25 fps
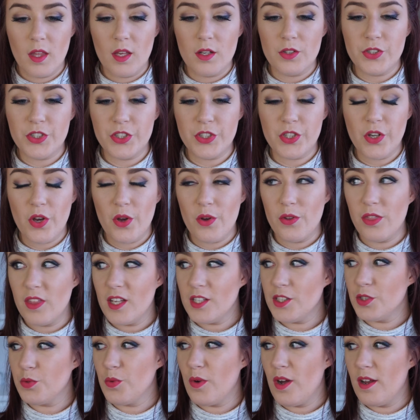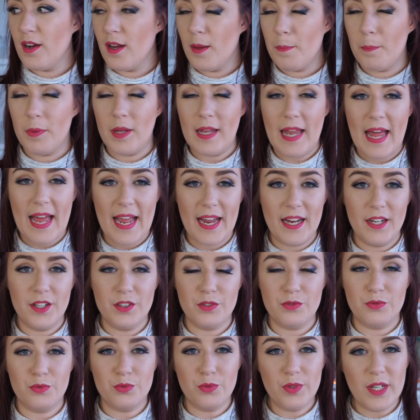So this one applied
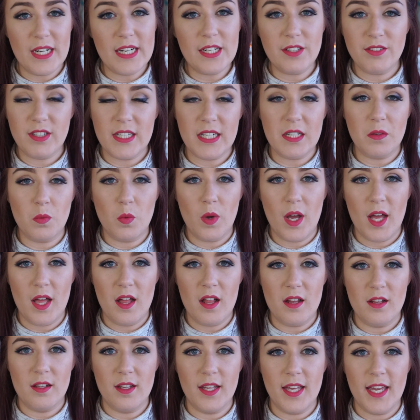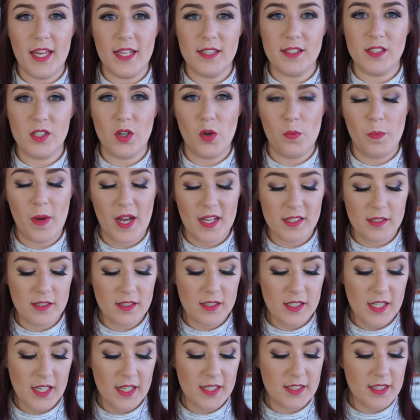really well. Its
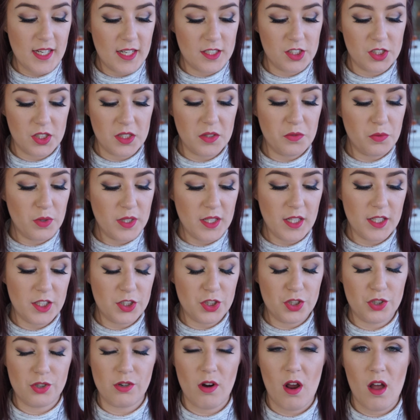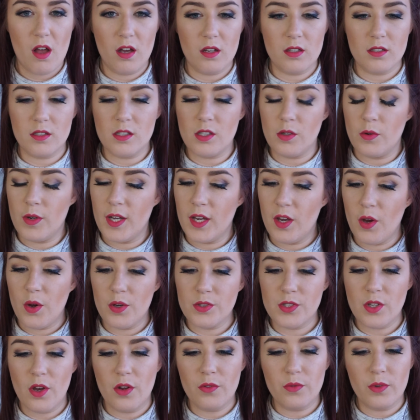opacity is actually really strong, so it goes
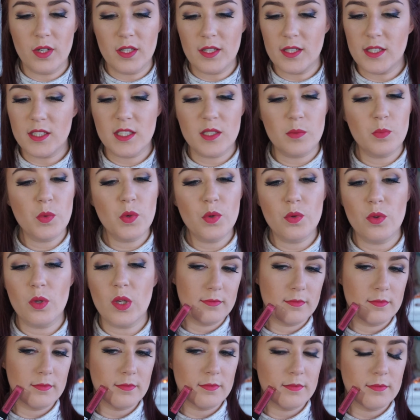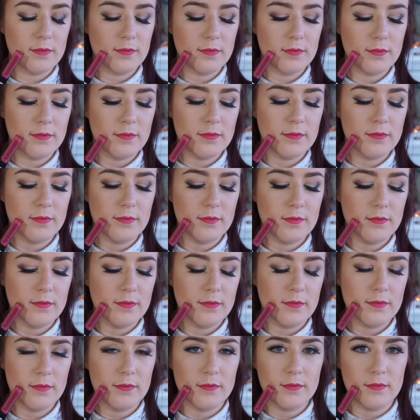on really smoothly. There's
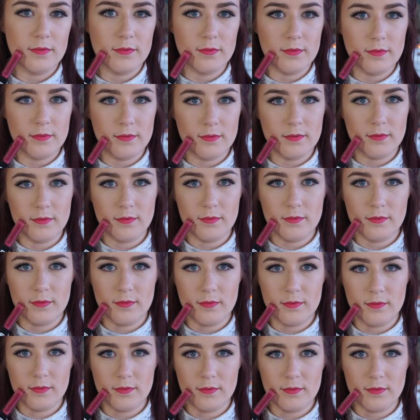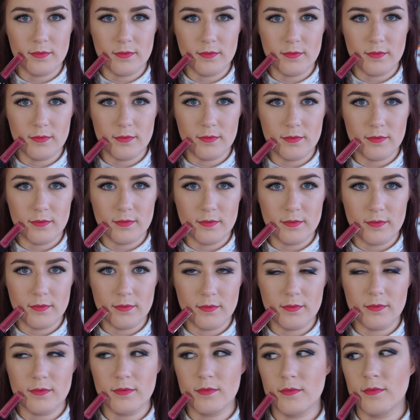no
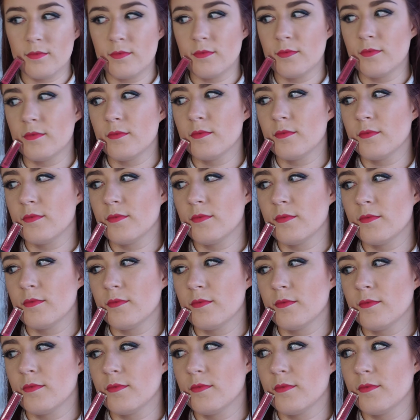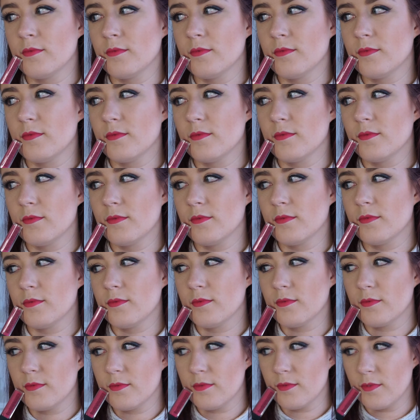spludginess, there's no
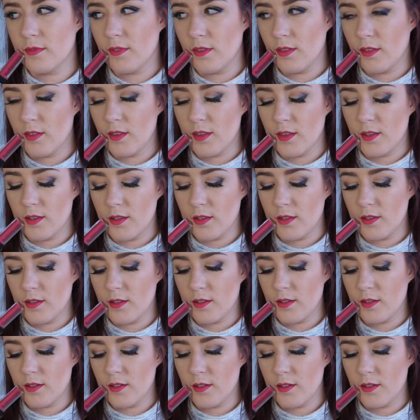streakiness. It's just